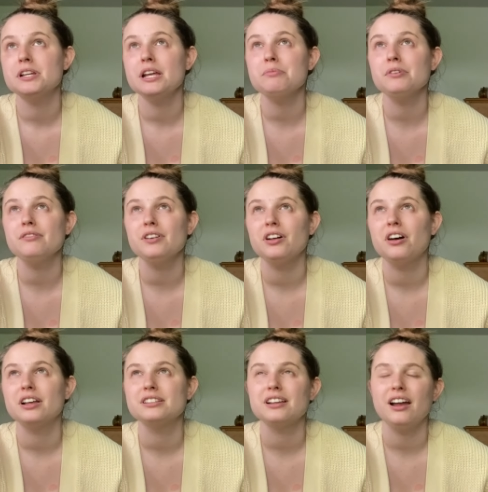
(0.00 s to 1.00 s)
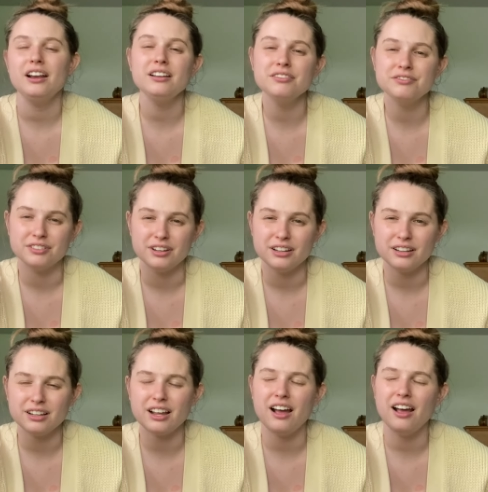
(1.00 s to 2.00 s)
Naperville is kind
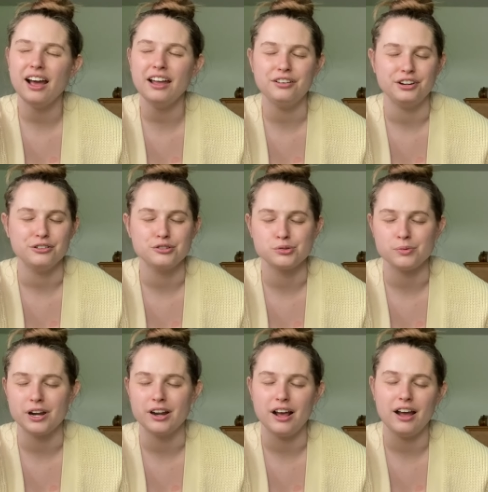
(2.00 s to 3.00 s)
of, I don't know, it's weird.